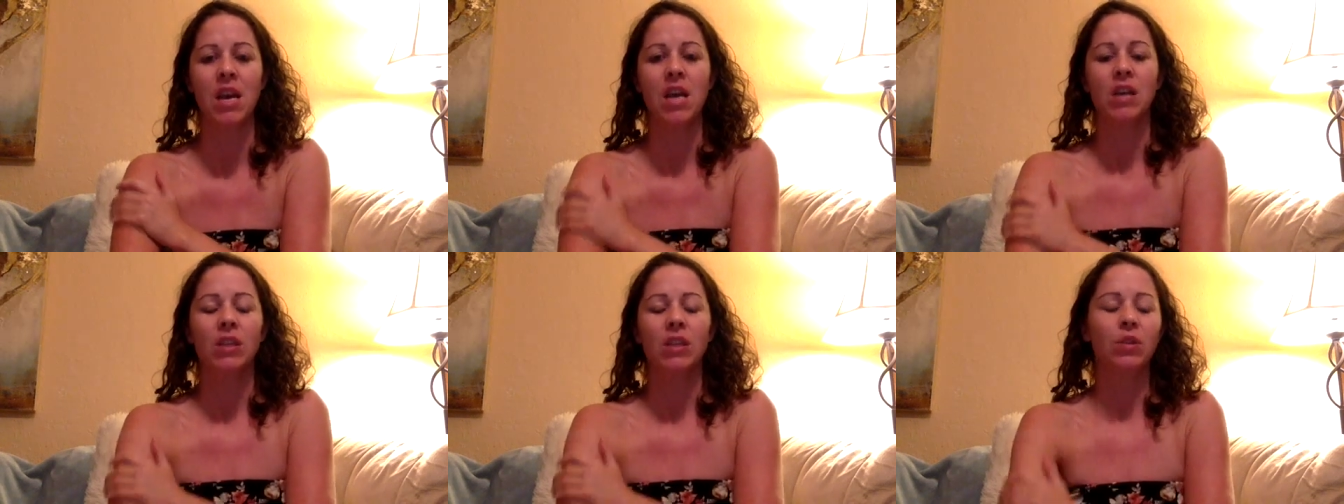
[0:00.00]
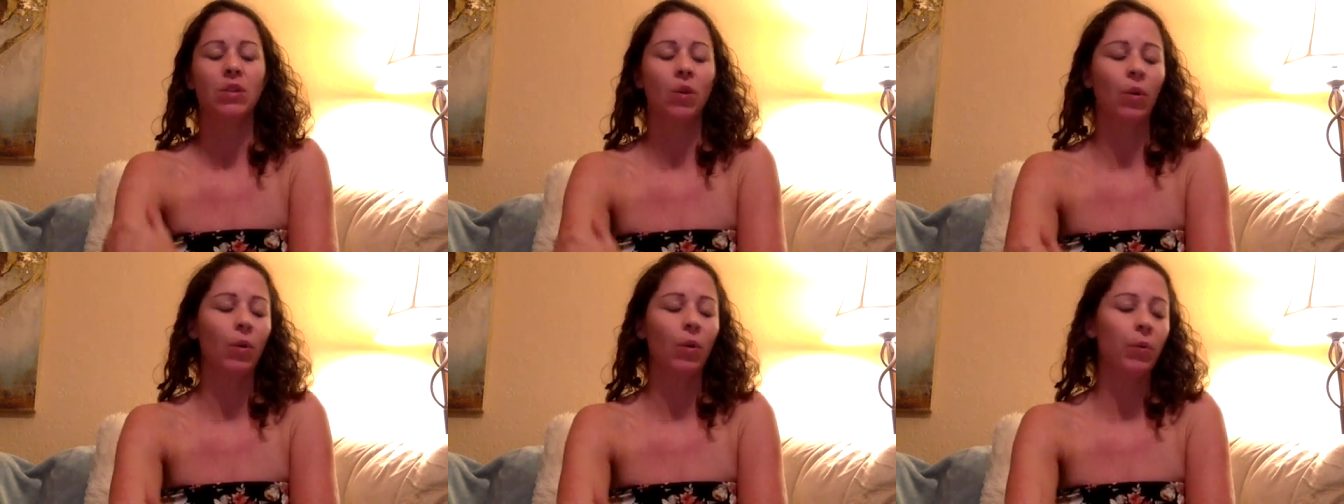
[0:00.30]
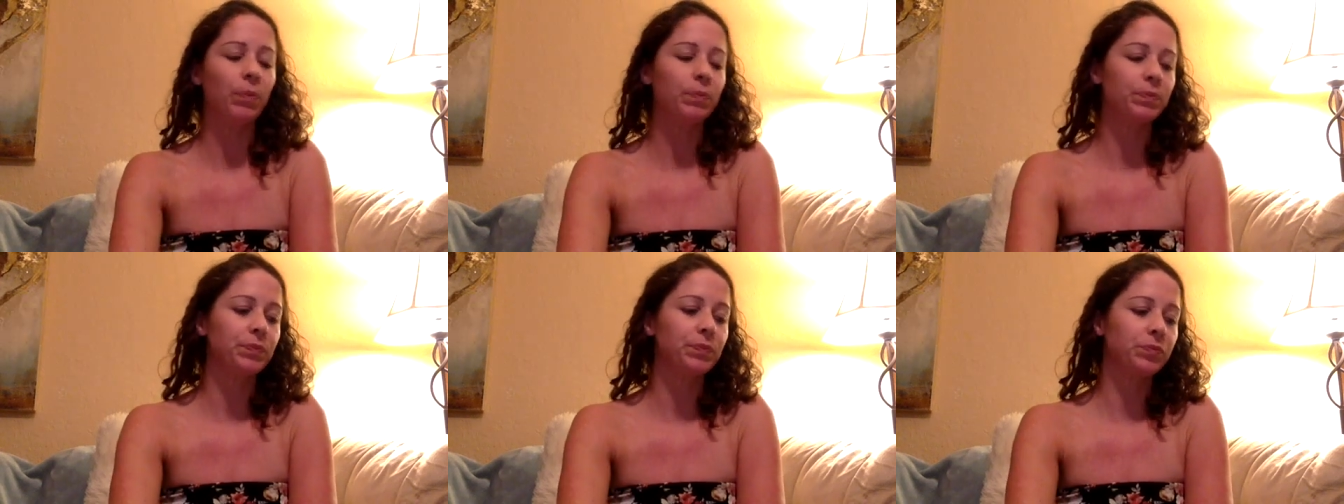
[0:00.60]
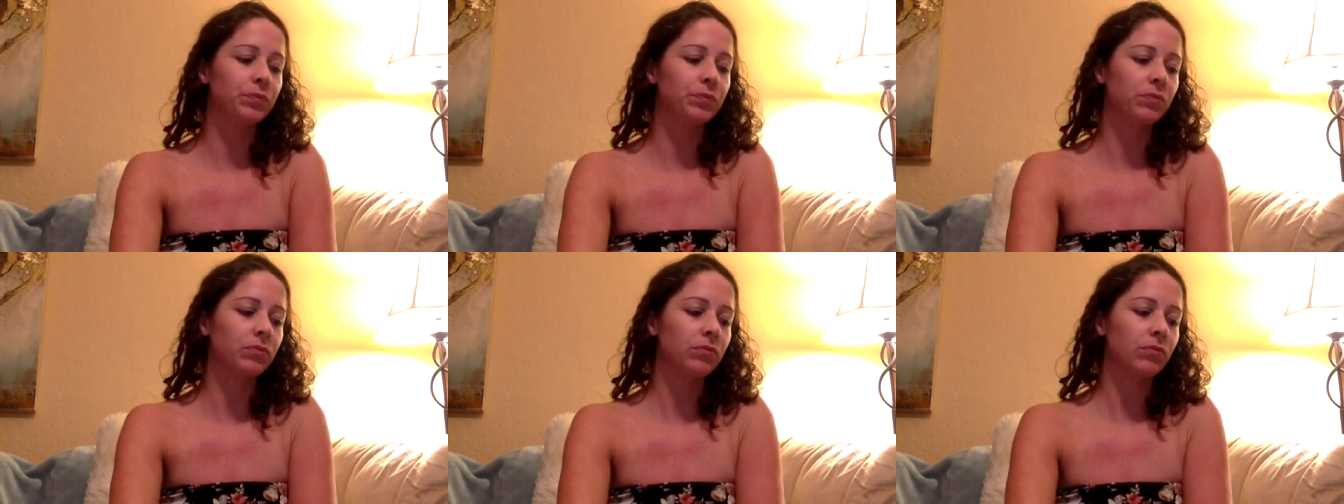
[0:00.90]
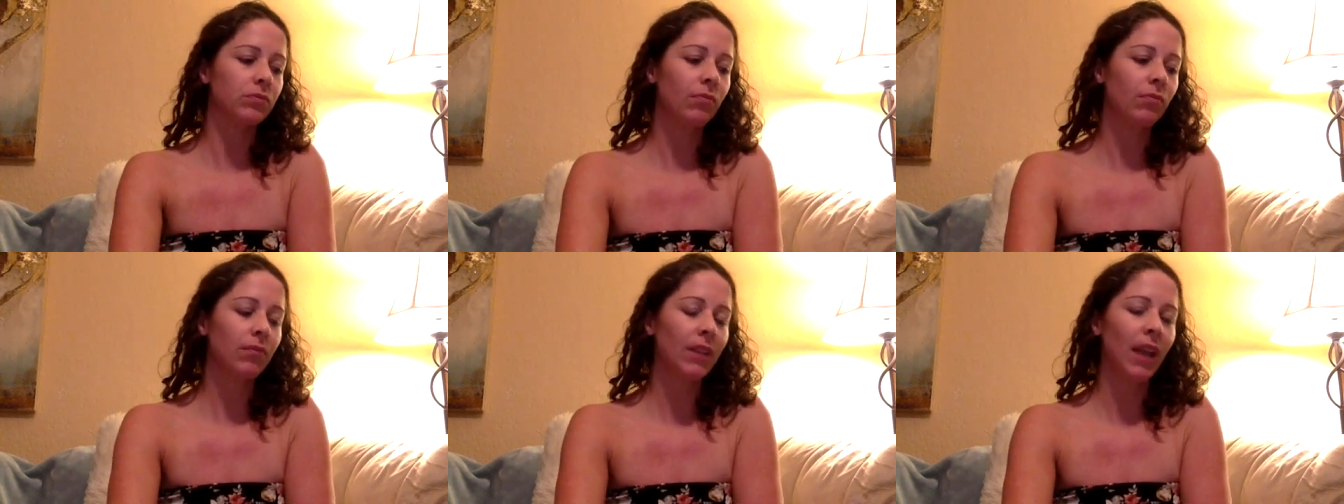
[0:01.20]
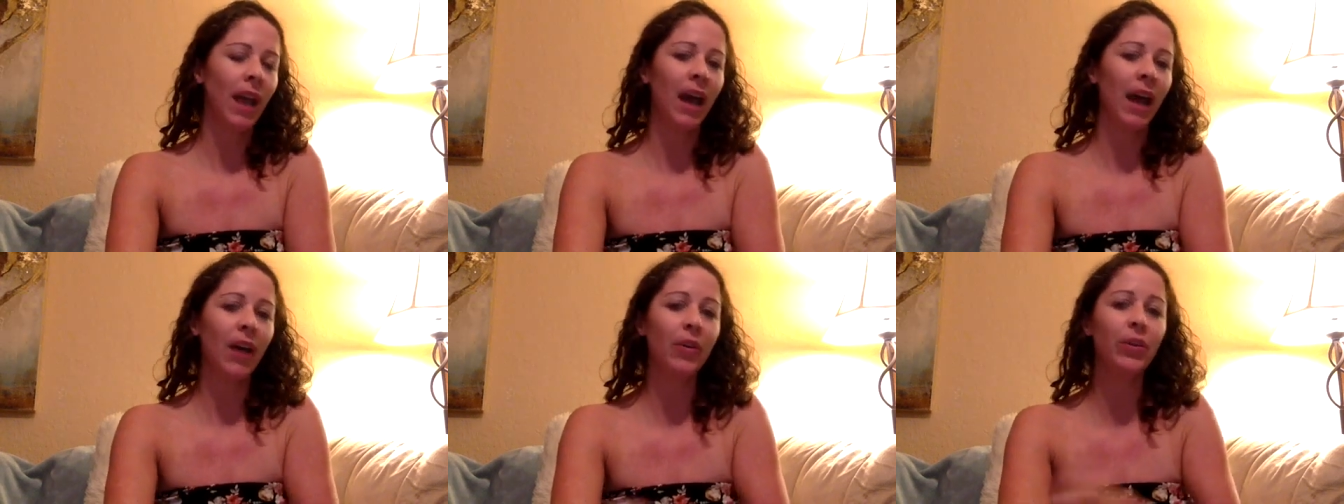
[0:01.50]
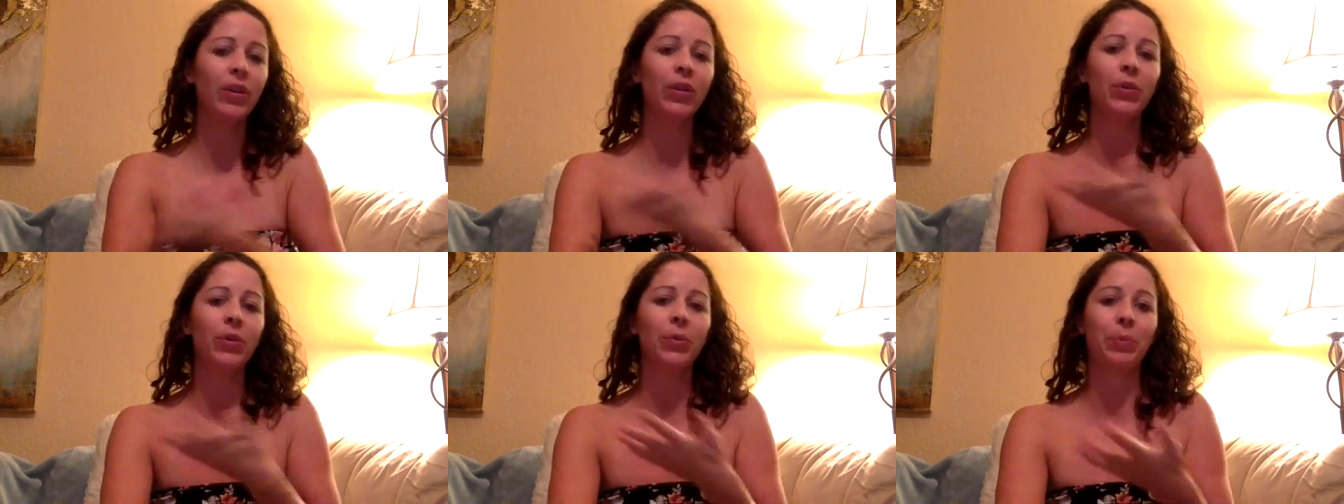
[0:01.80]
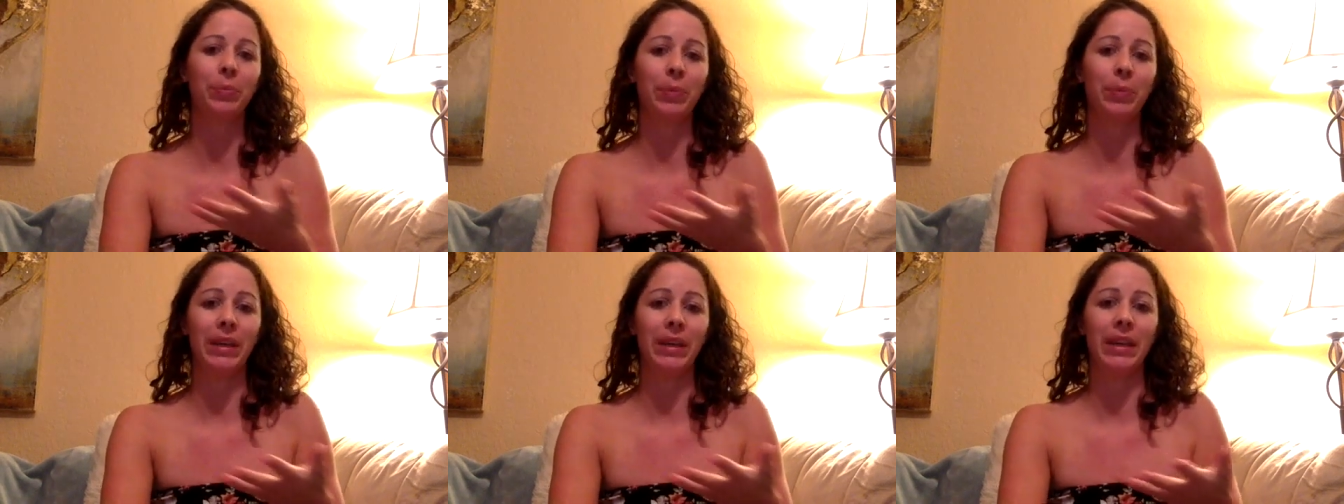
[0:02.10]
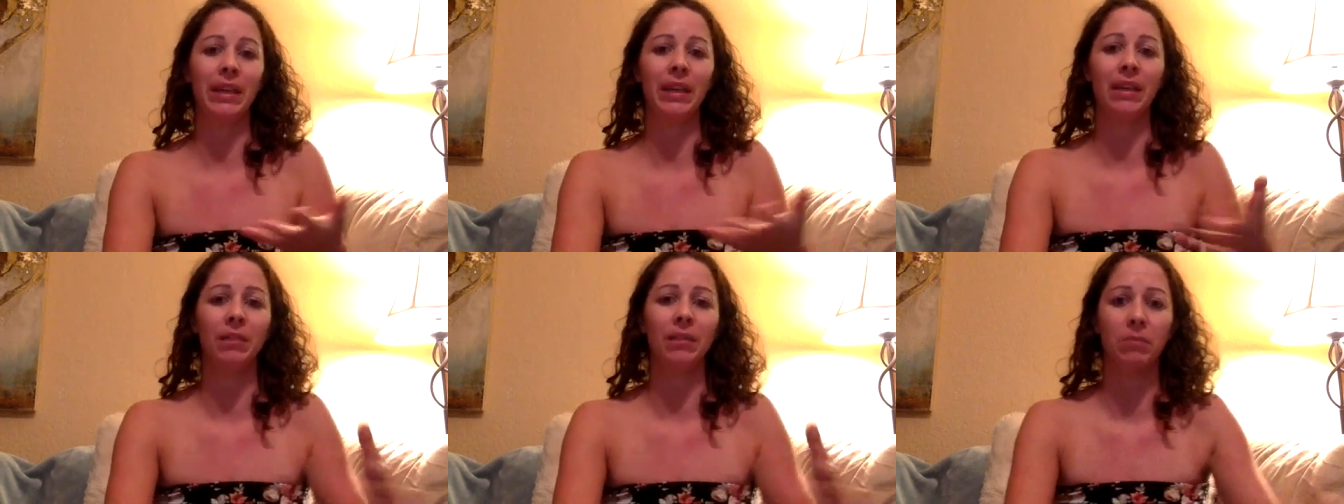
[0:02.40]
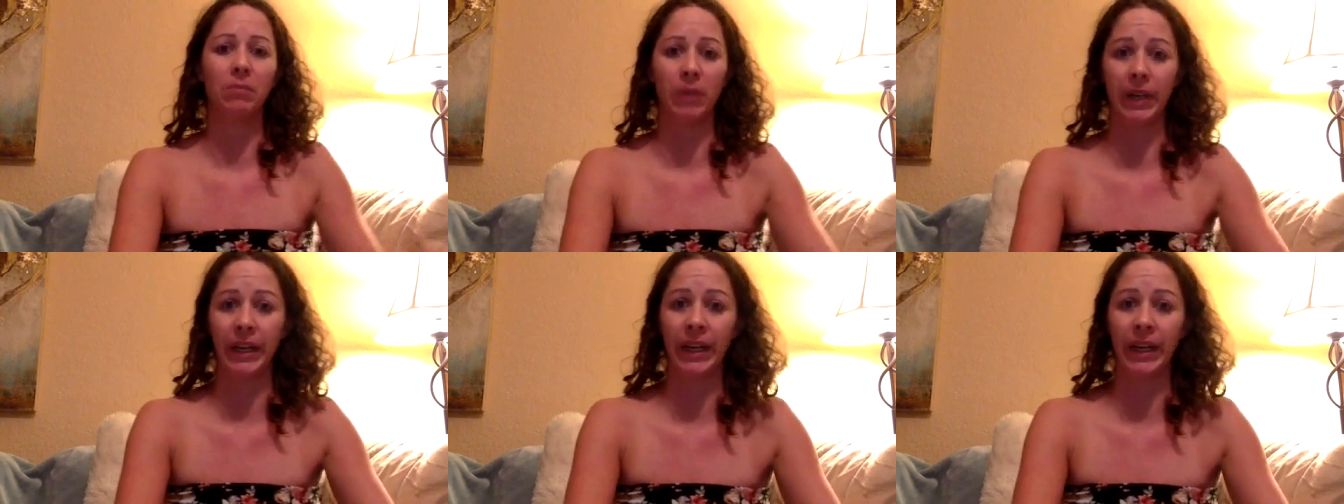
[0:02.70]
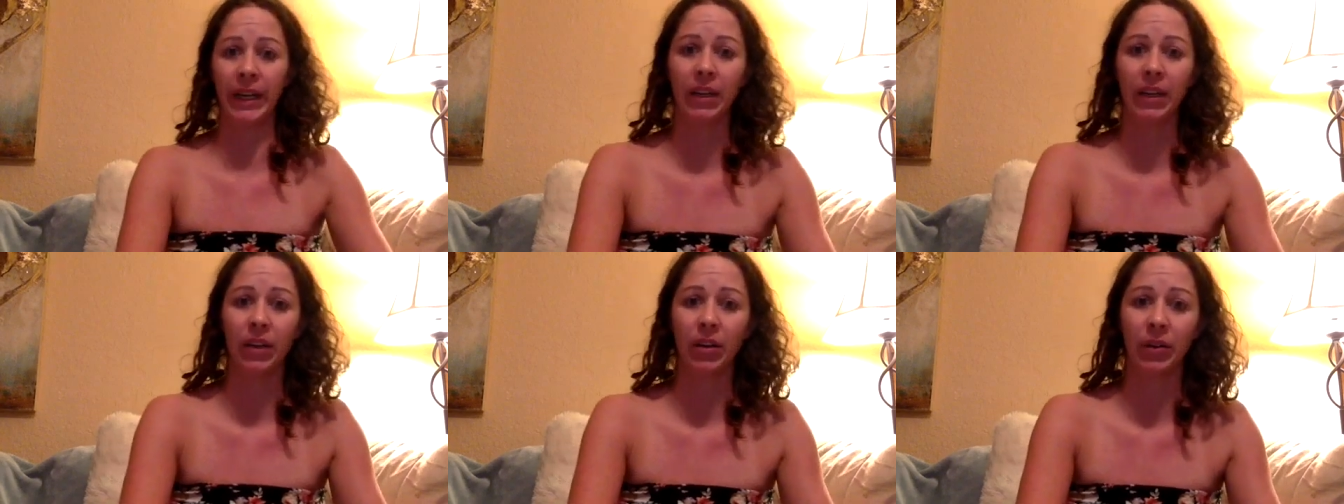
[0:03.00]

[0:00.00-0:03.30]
So how do you be money?